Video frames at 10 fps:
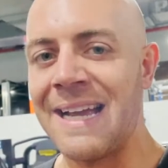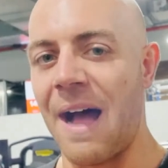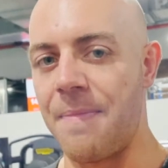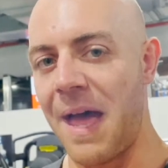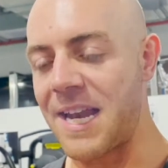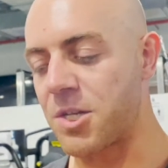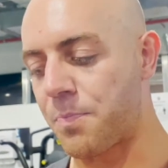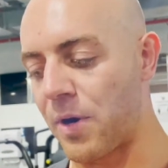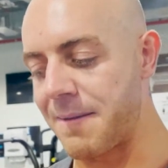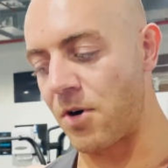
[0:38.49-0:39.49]
And that is
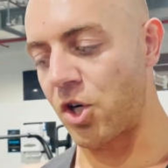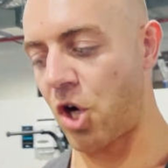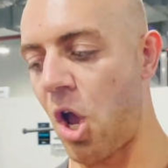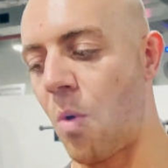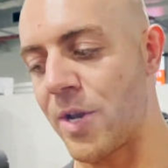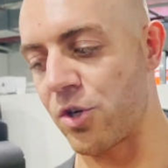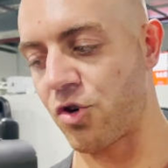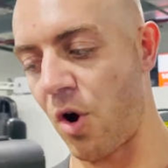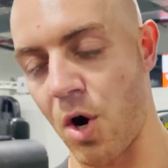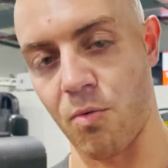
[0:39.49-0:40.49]
pretty much when you're
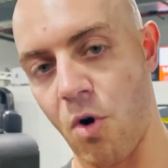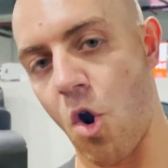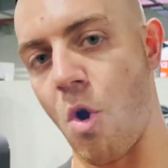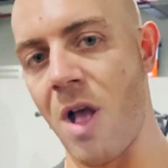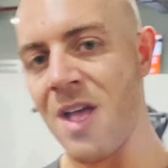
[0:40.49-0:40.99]
trying to row,